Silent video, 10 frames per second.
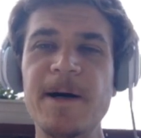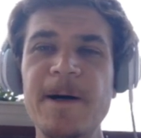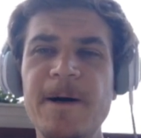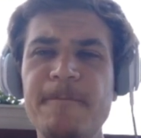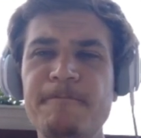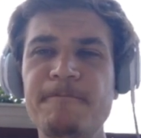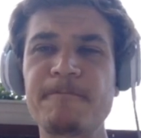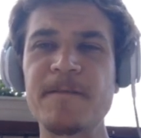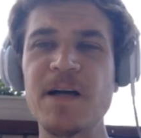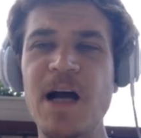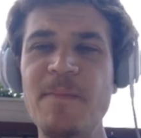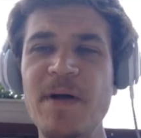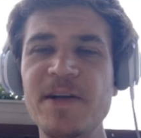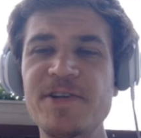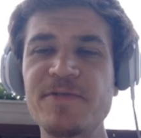I'm
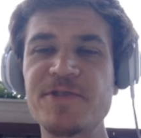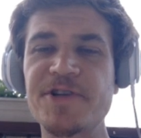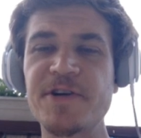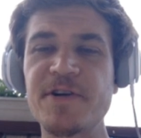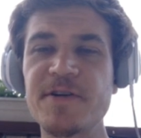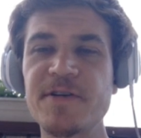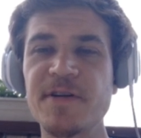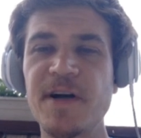not too sure